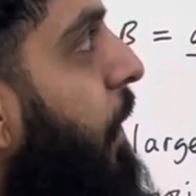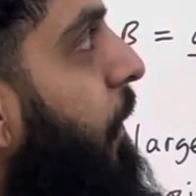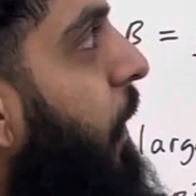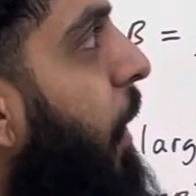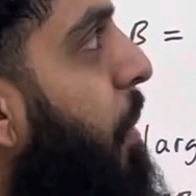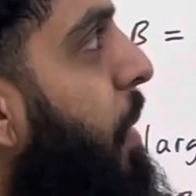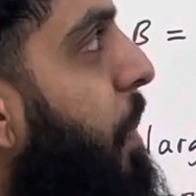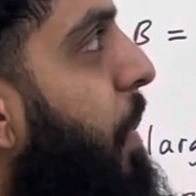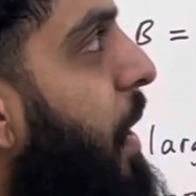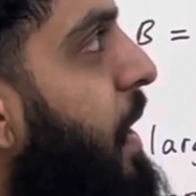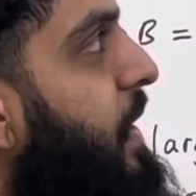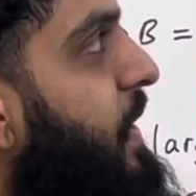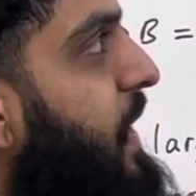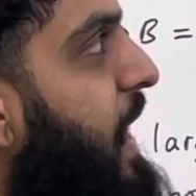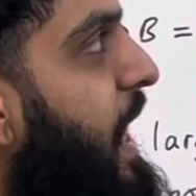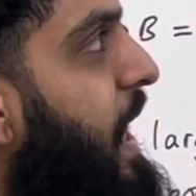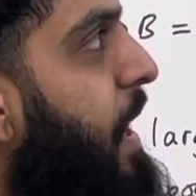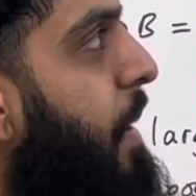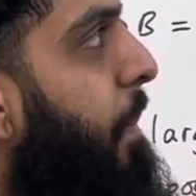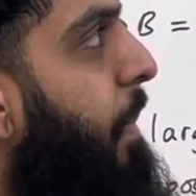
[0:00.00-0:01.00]
From a point
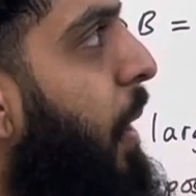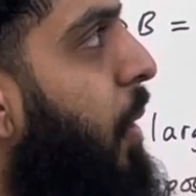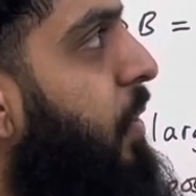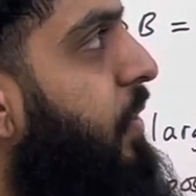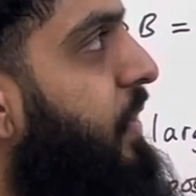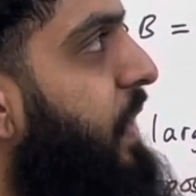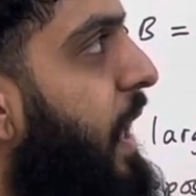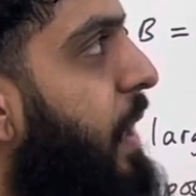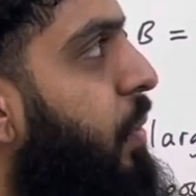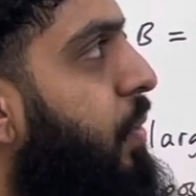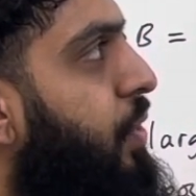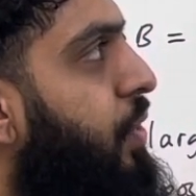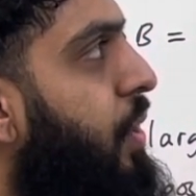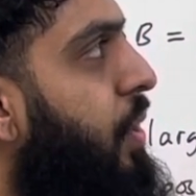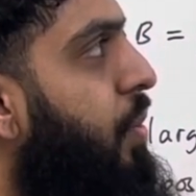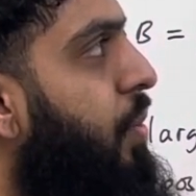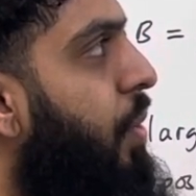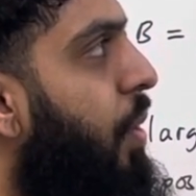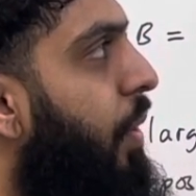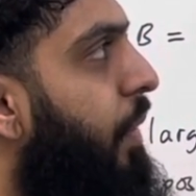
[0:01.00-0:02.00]
A, a boat sails
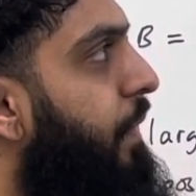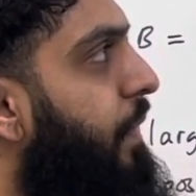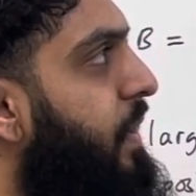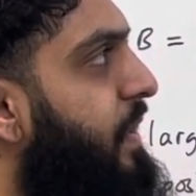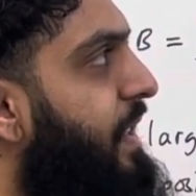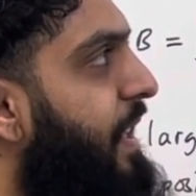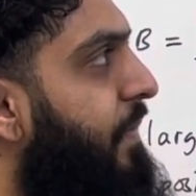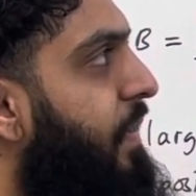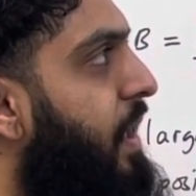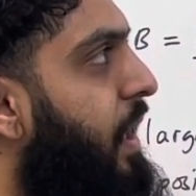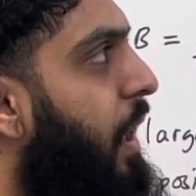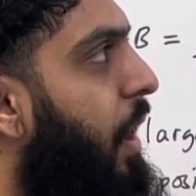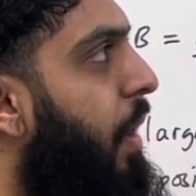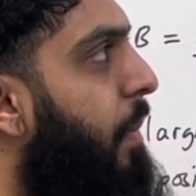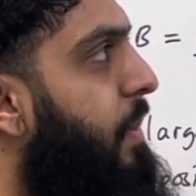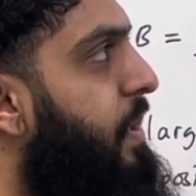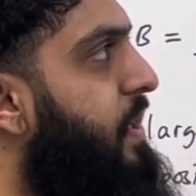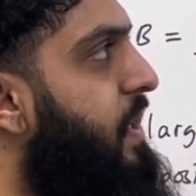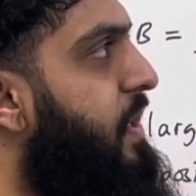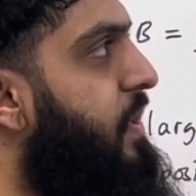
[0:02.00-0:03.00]
due north for 7
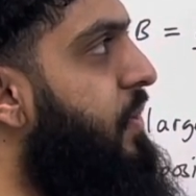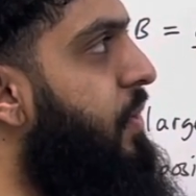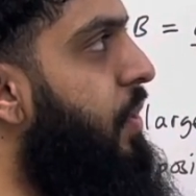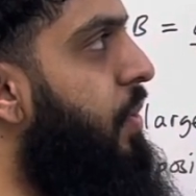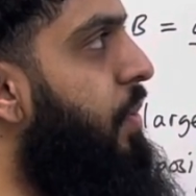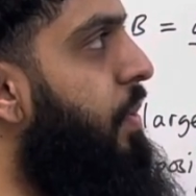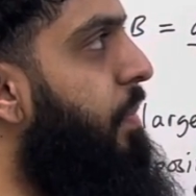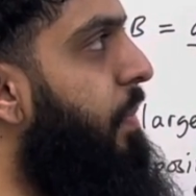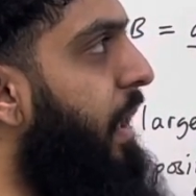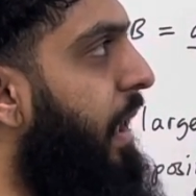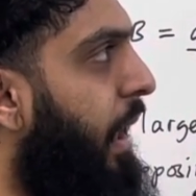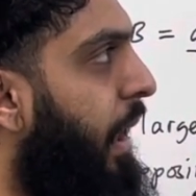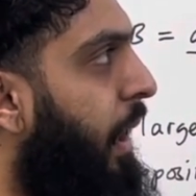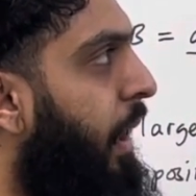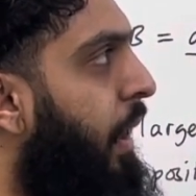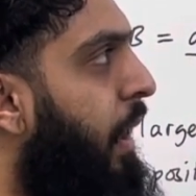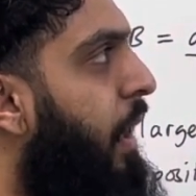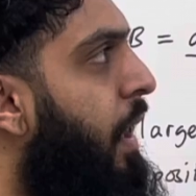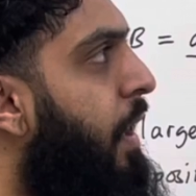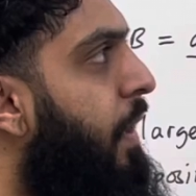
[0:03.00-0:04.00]
kilometers to
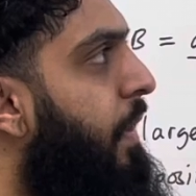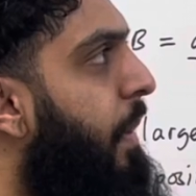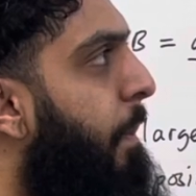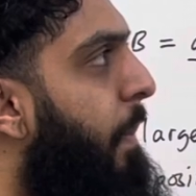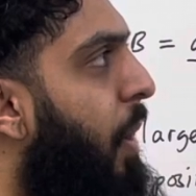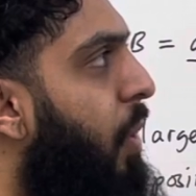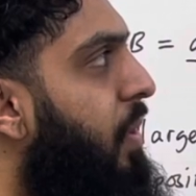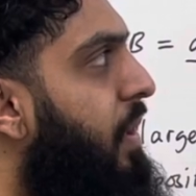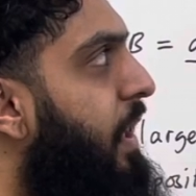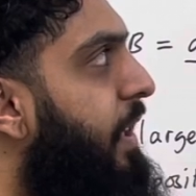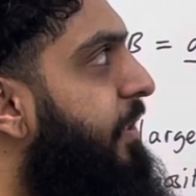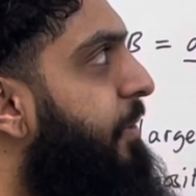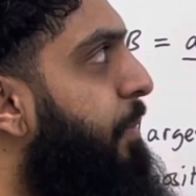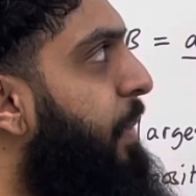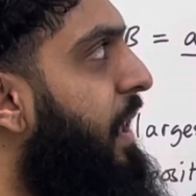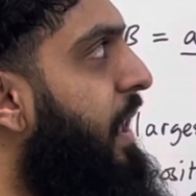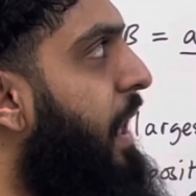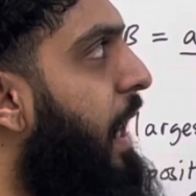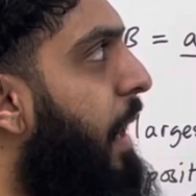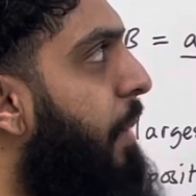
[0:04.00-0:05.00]
B. The boat leaves
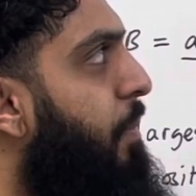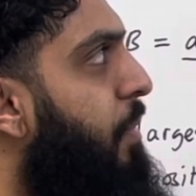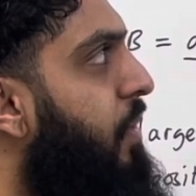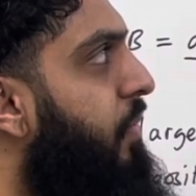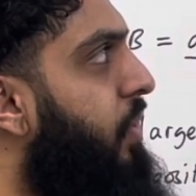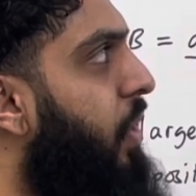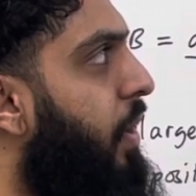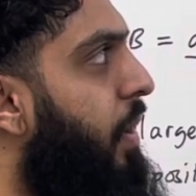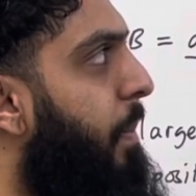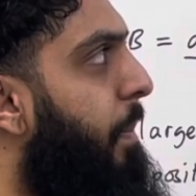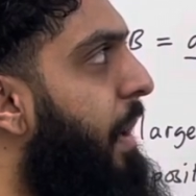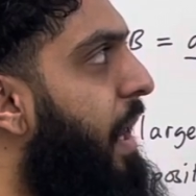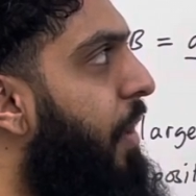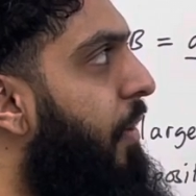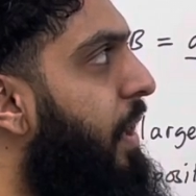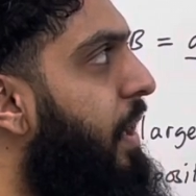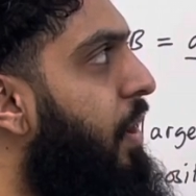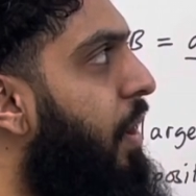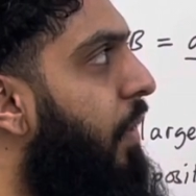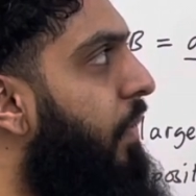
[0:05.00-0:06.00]
B and moves on a
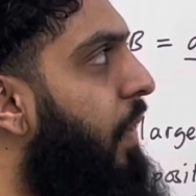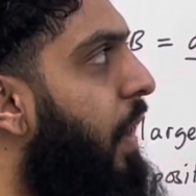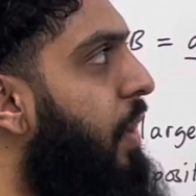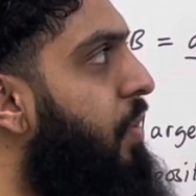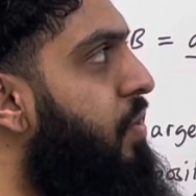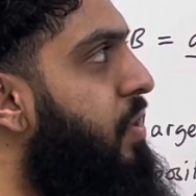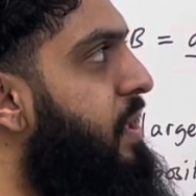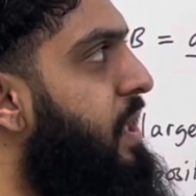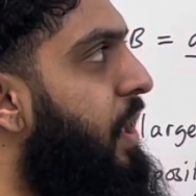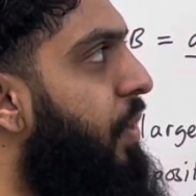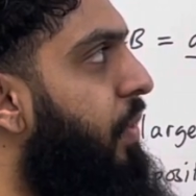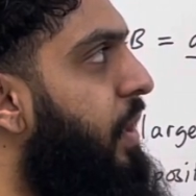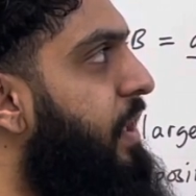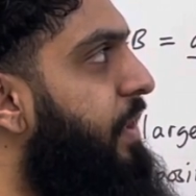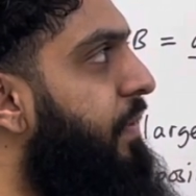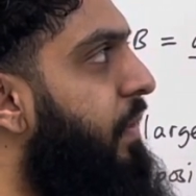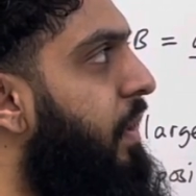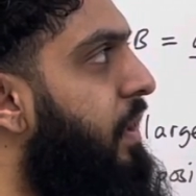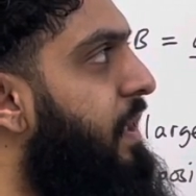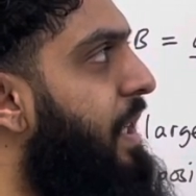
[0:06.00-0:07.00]
bearing of 100
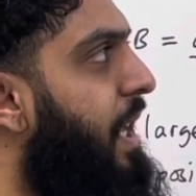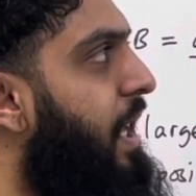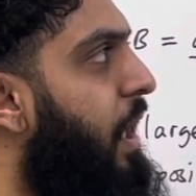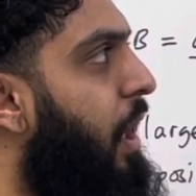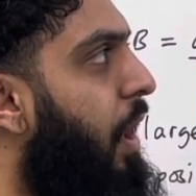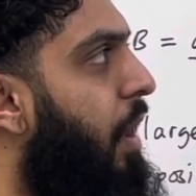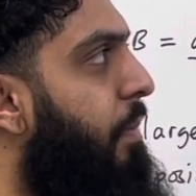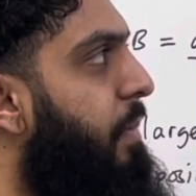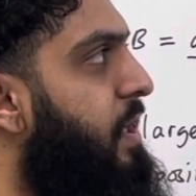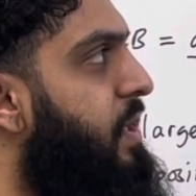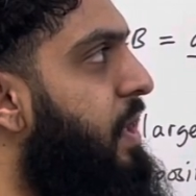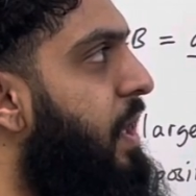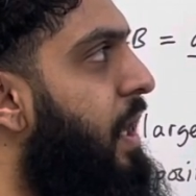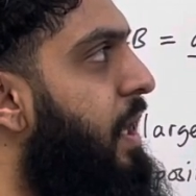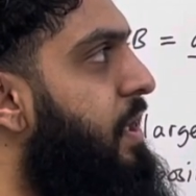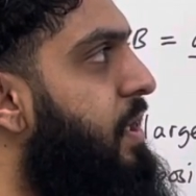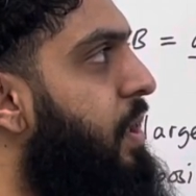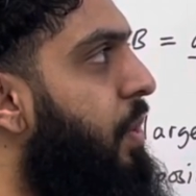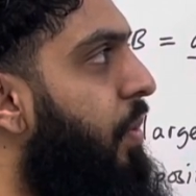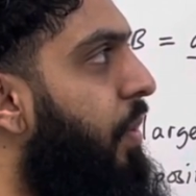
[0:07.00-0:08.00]
degrees for 10 kilometers
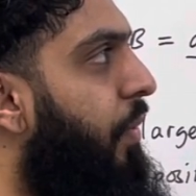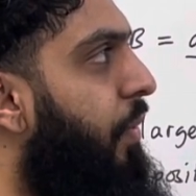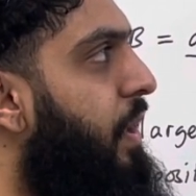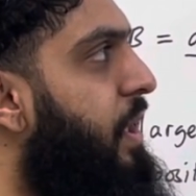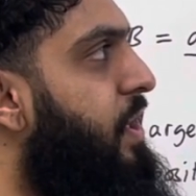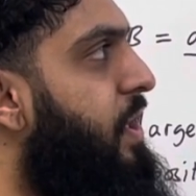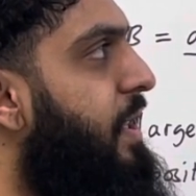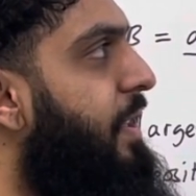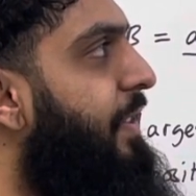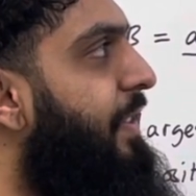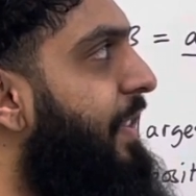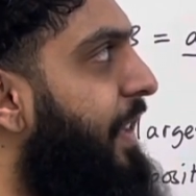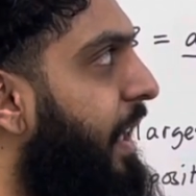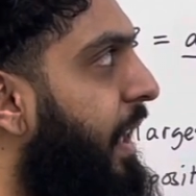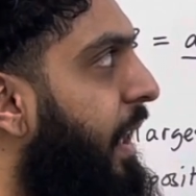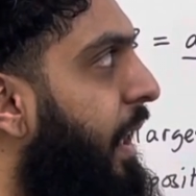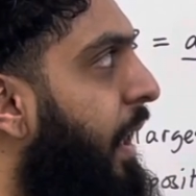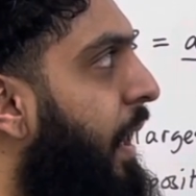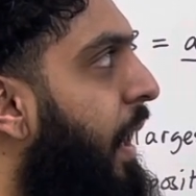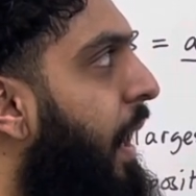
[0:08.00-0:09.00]
until it reaches
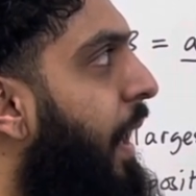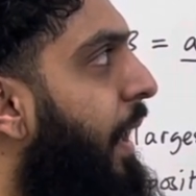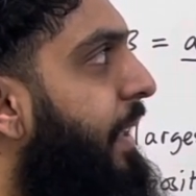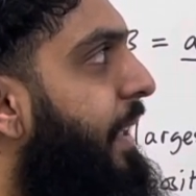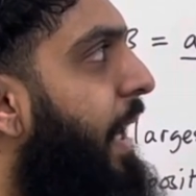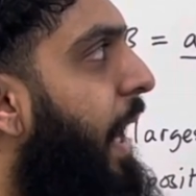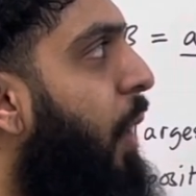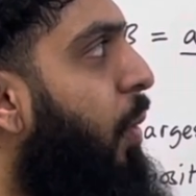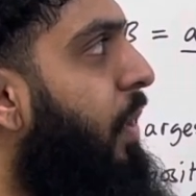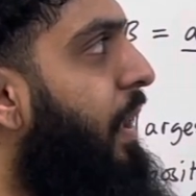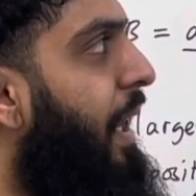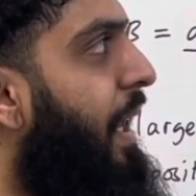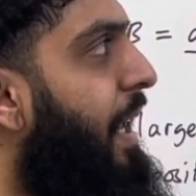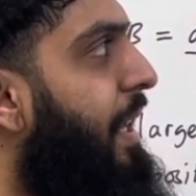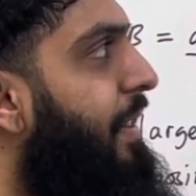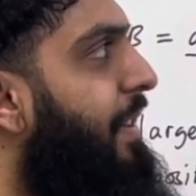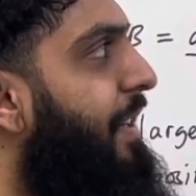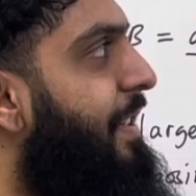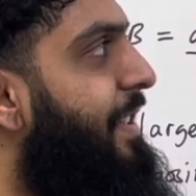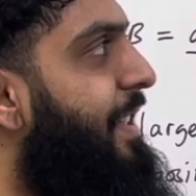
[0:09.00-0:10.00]
C.
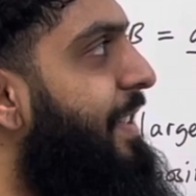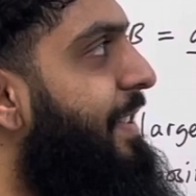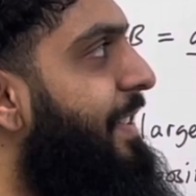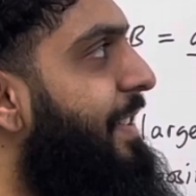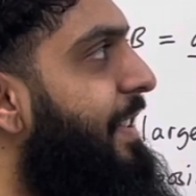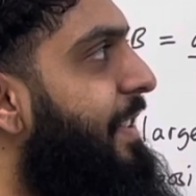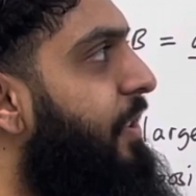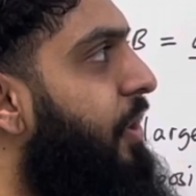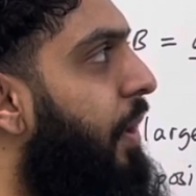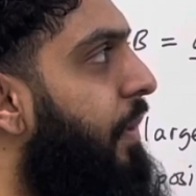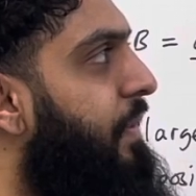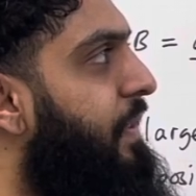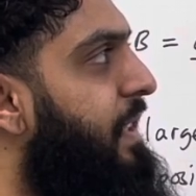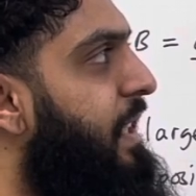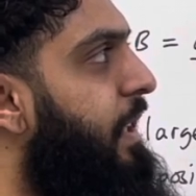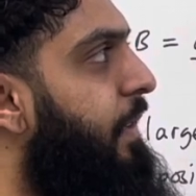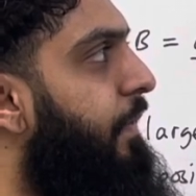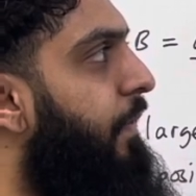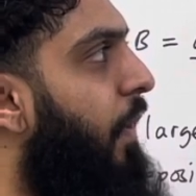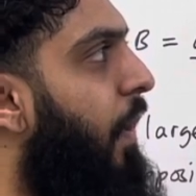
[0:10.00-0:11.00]
Calculate the distance of
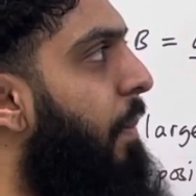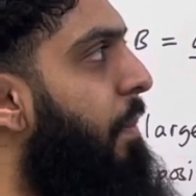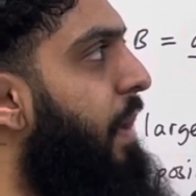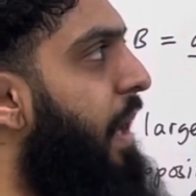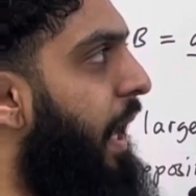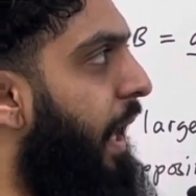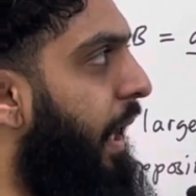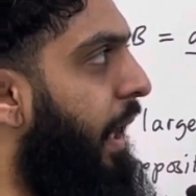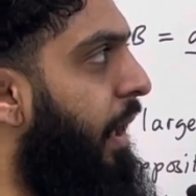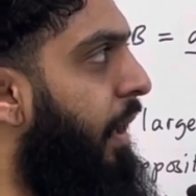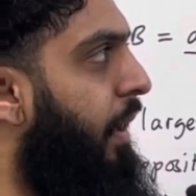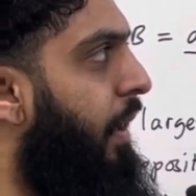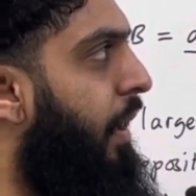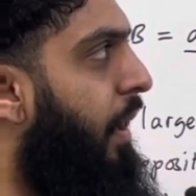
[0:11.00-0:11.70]
C from A.